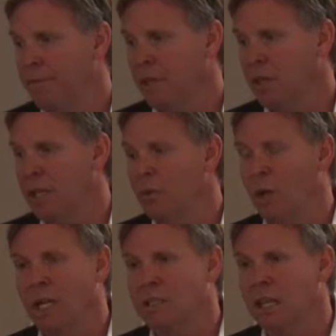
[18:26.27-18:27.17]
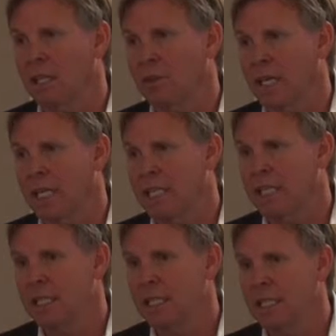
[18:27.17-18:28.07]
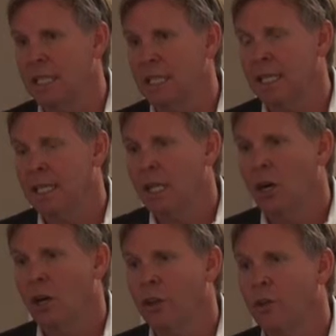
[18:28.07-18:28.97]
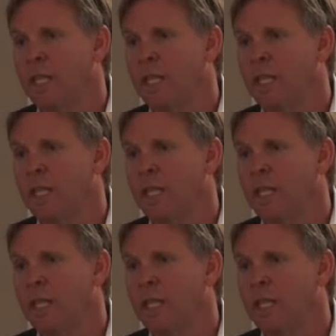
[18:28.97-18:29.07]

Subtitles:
Fairly well tolerated, although